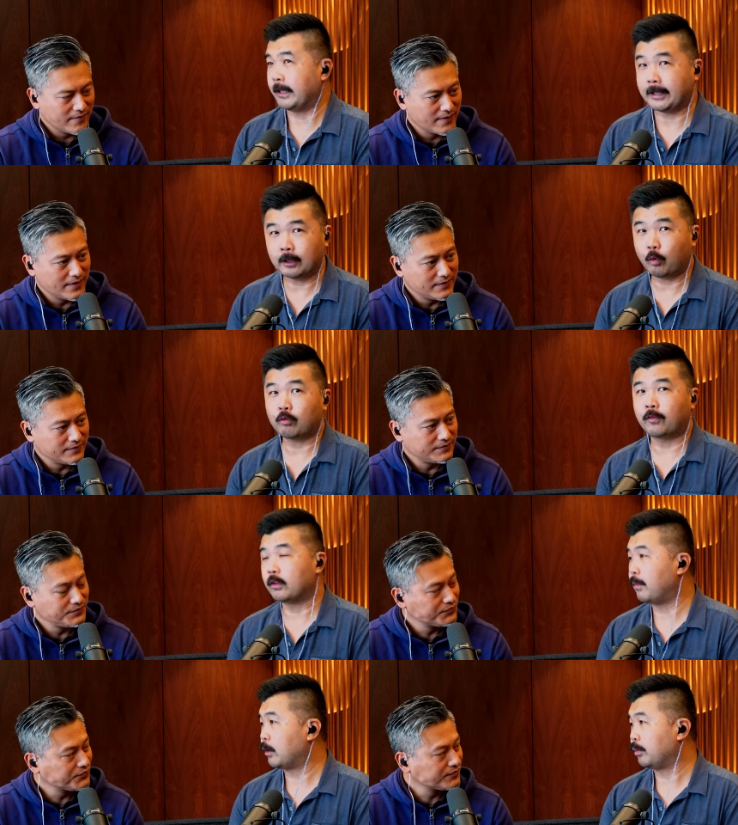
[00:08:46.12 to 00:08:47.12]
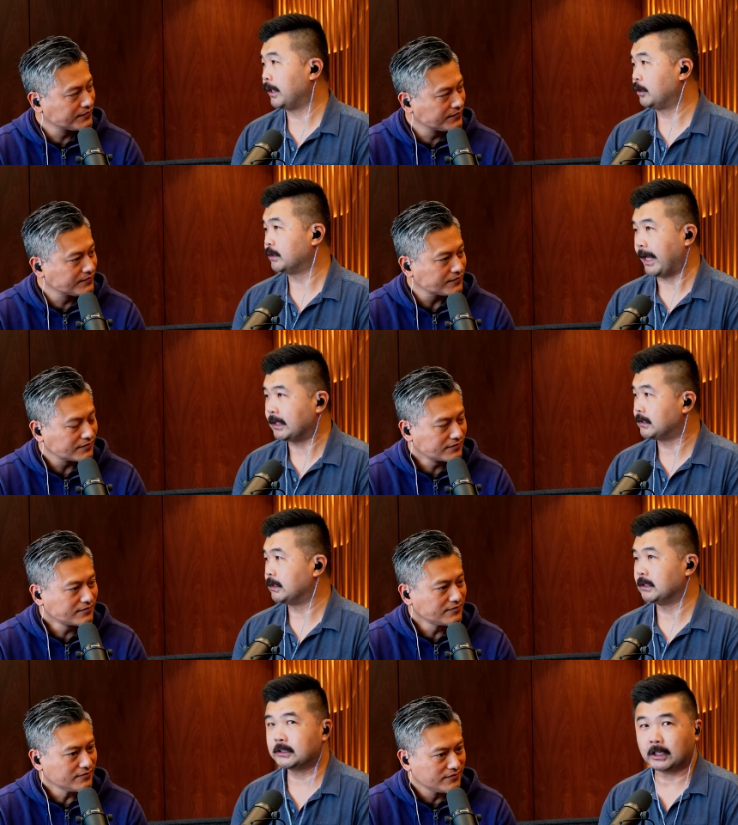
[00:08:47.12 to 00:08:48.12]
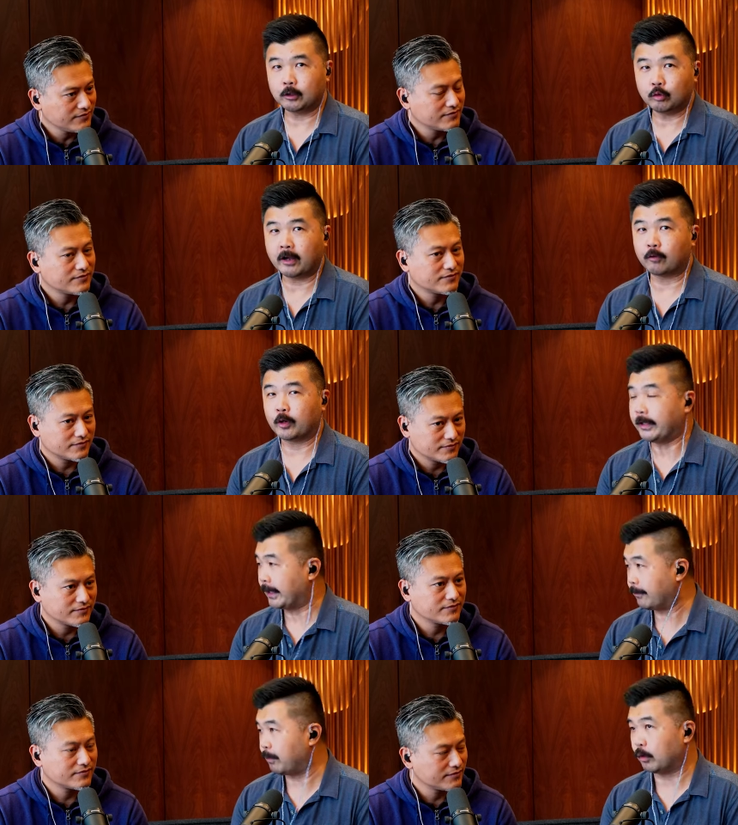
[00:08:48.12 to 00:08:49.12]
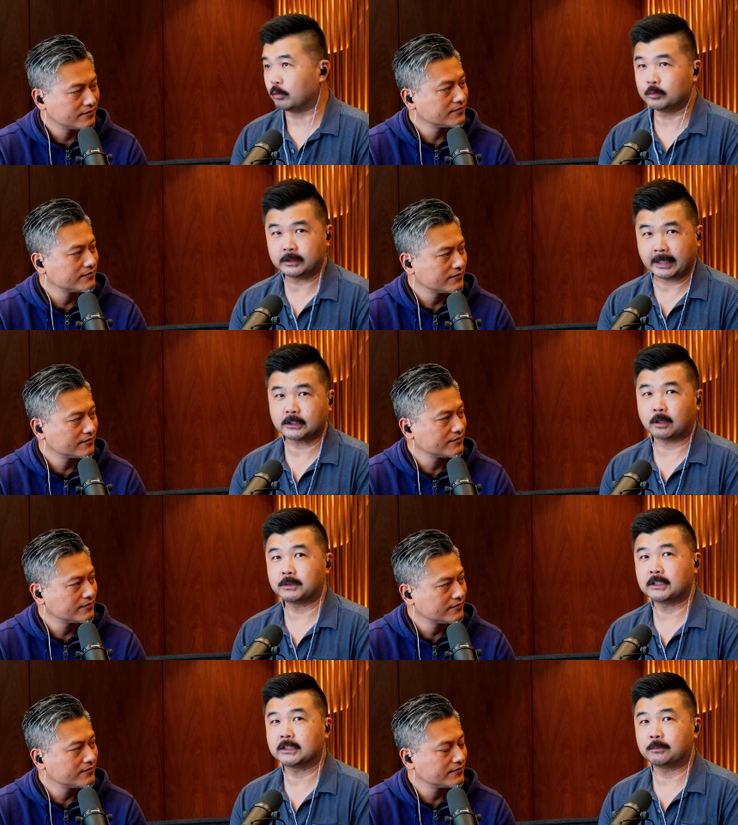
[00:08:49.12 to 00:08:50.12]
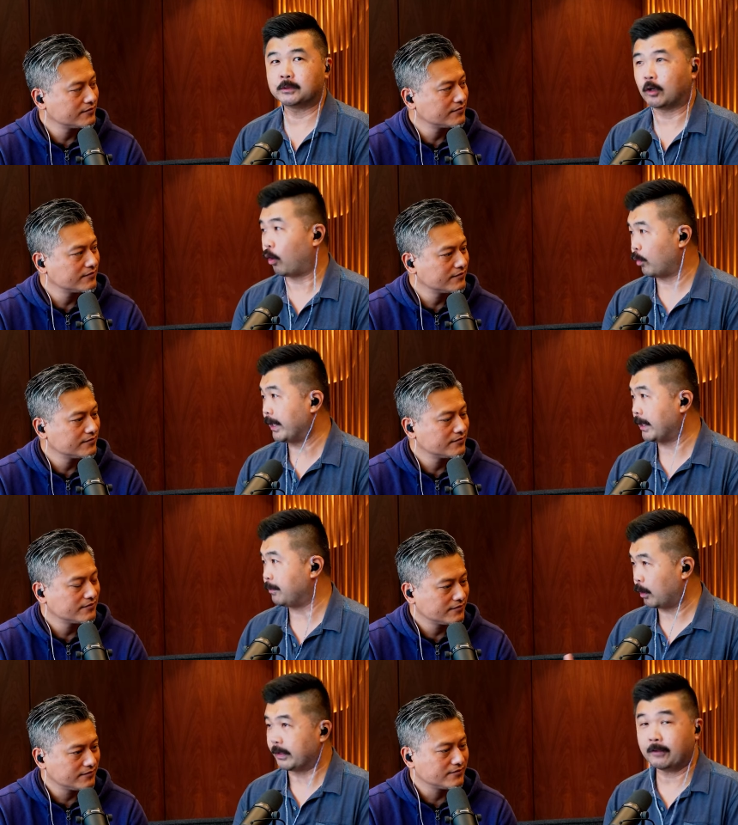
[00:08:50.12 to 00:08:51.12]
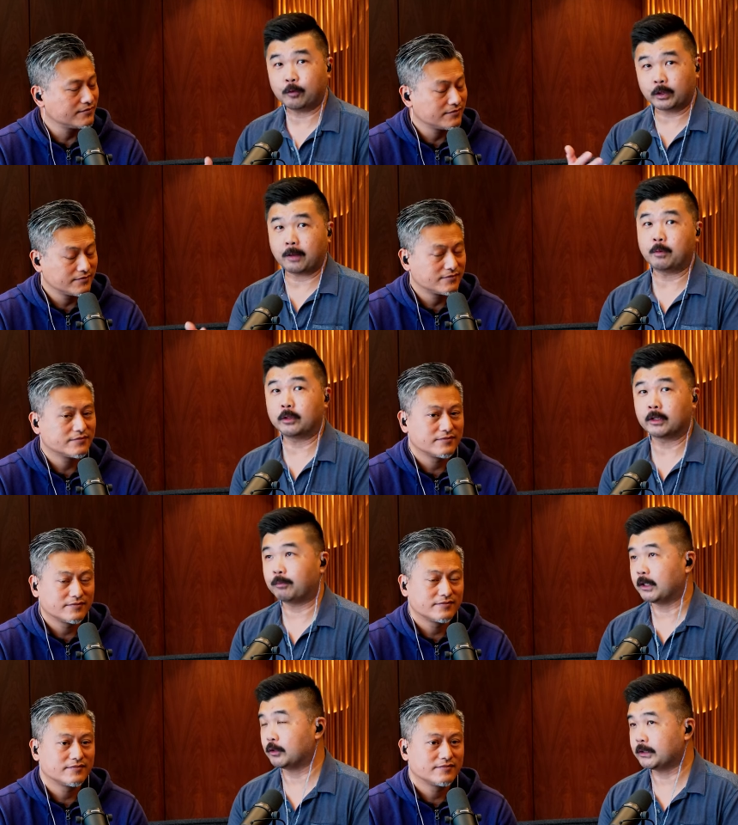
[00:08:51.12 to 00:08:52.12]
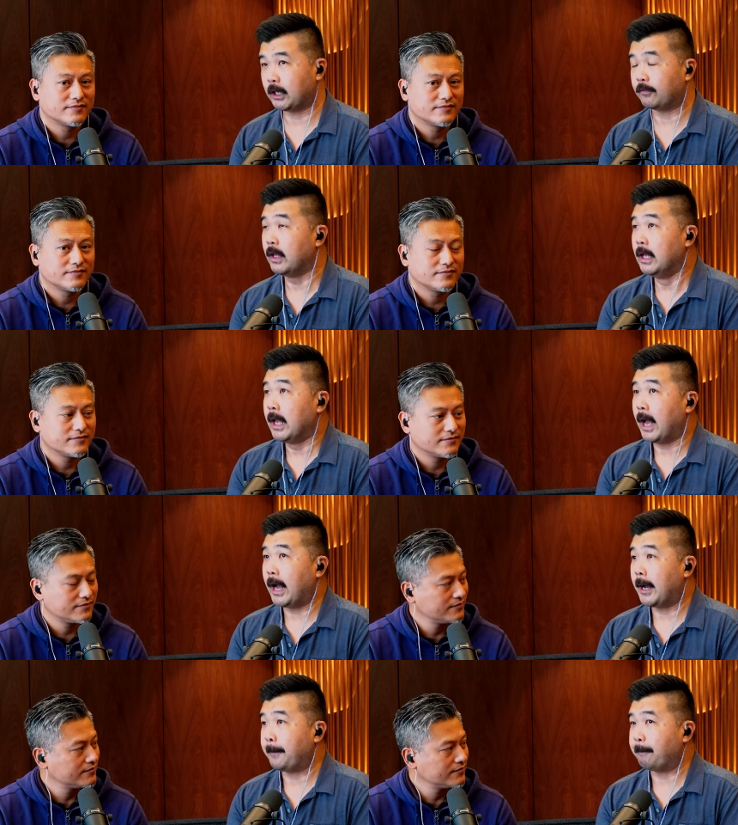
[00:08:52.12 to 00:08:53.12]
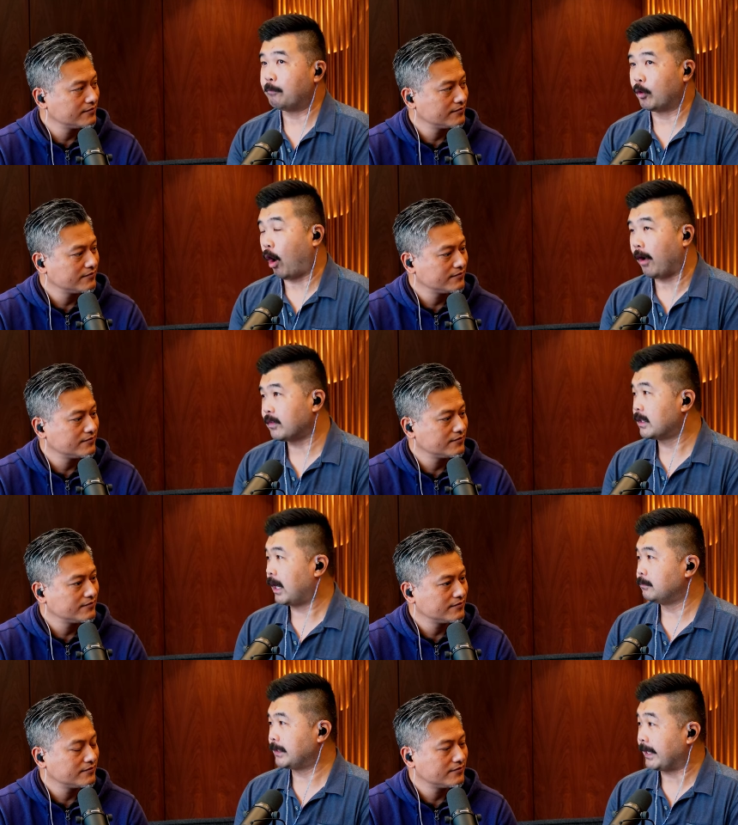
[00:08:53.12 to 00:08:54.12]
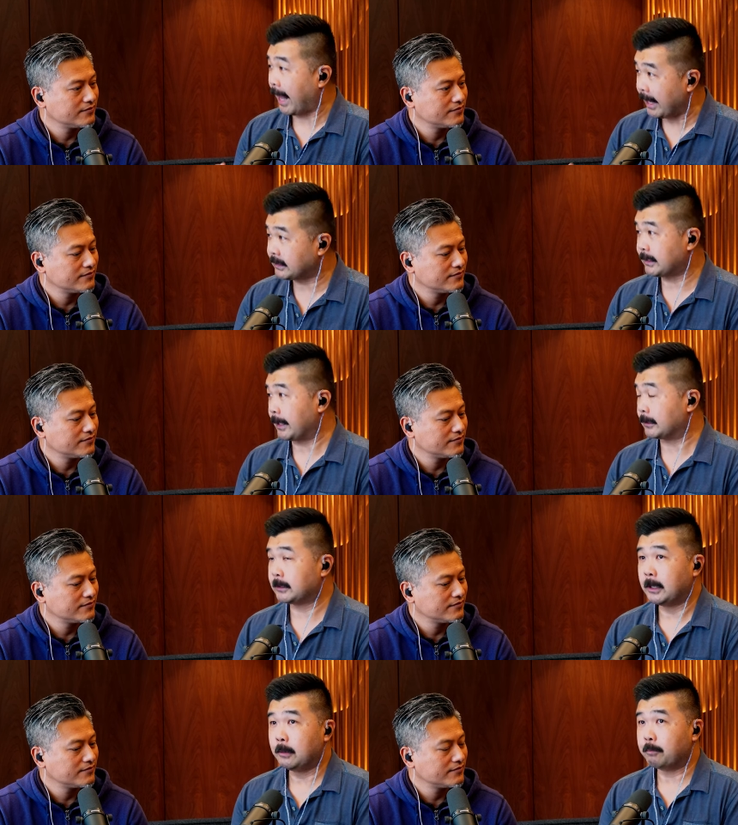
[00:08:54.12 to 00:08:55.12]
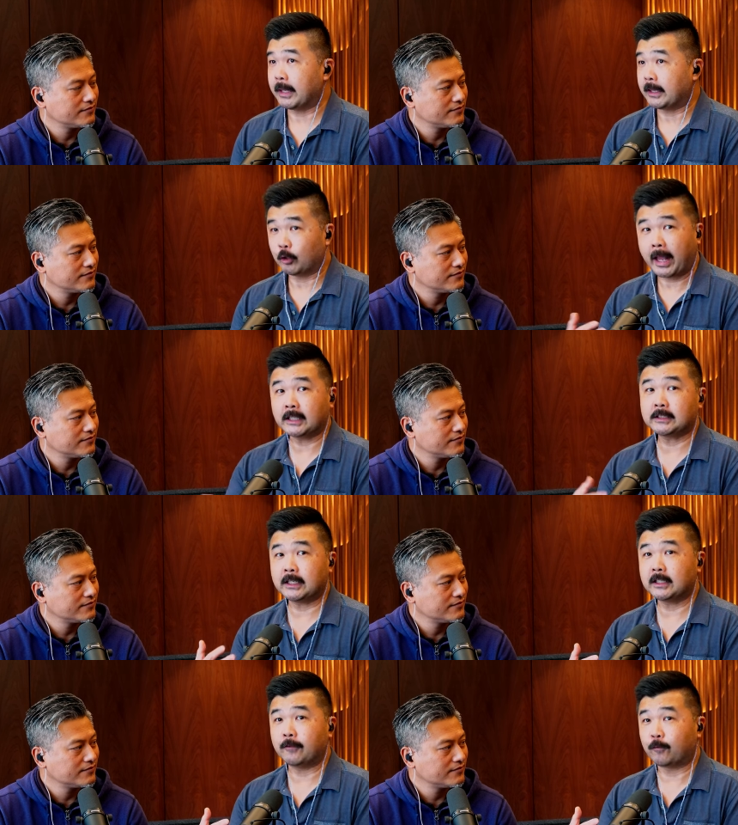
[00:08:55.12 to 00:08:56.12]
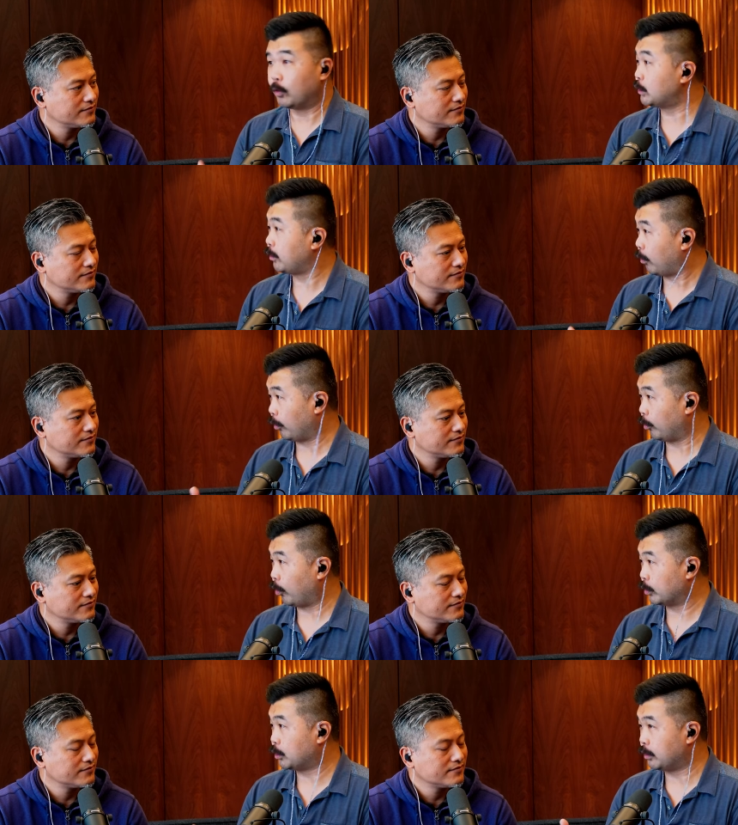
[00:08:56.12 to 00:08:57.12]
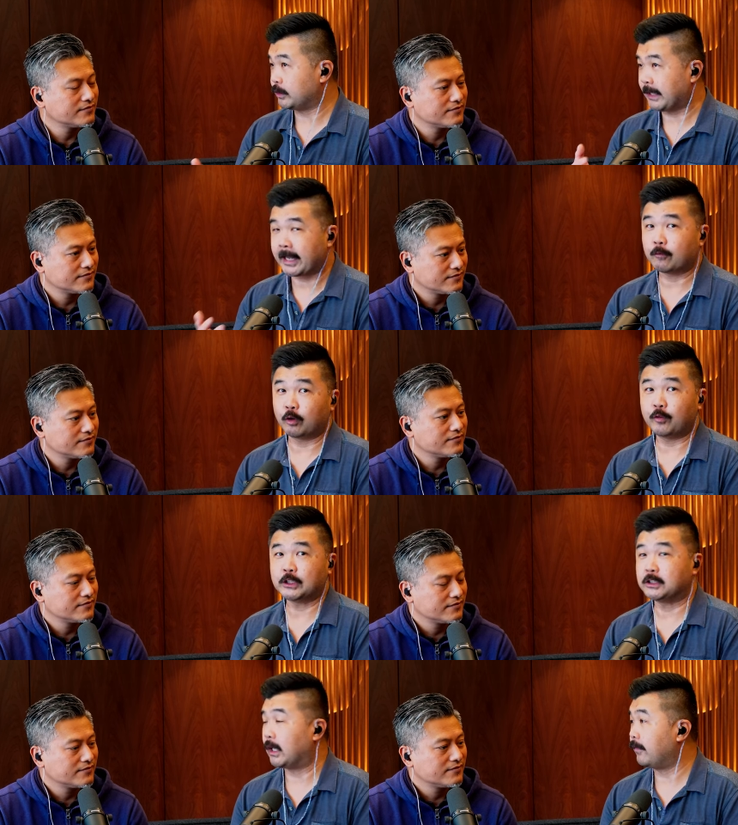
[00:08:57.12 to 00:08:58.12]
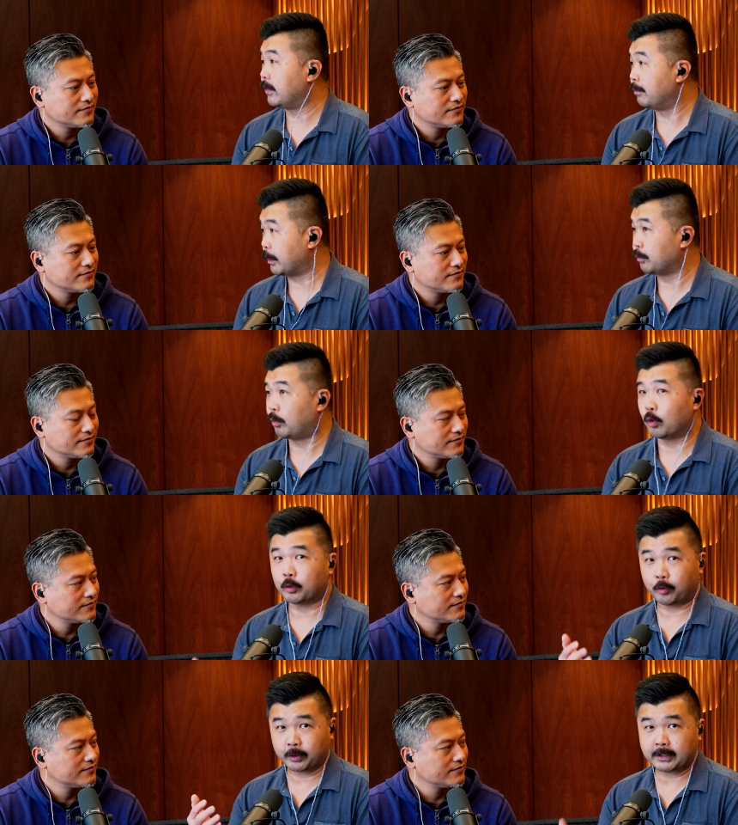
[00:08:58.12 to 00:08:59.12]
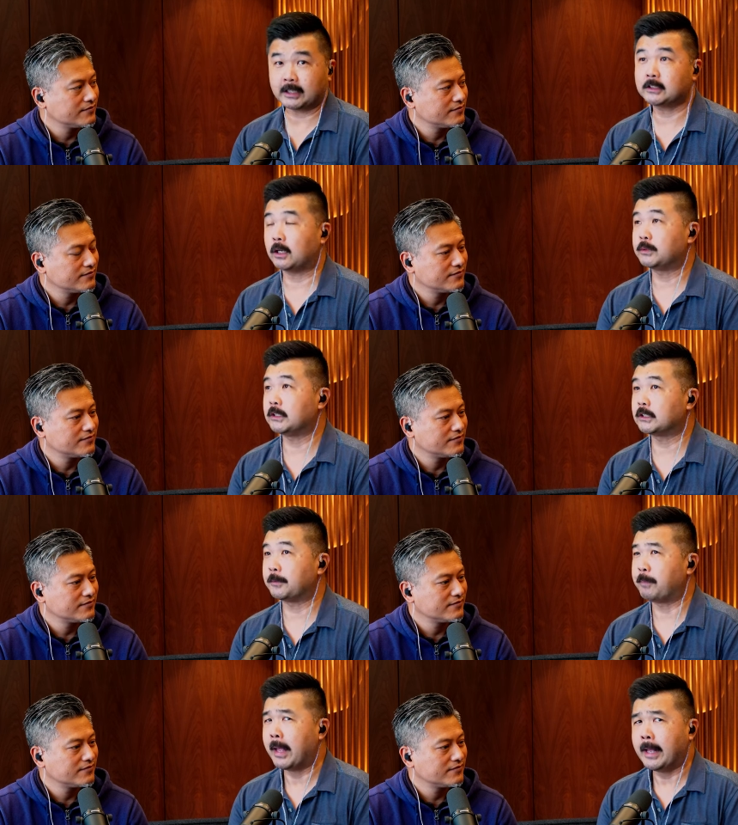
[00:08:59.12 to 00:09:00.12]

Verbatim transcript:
Speaker 1: they, and they work with all the major players, Asus, uh, whoever that build desktop systems already built. Mm. If you're not building by yourself, uh, they're oftentimes they test things but they're testing the first or, or second revision of the motherboard or the desktop system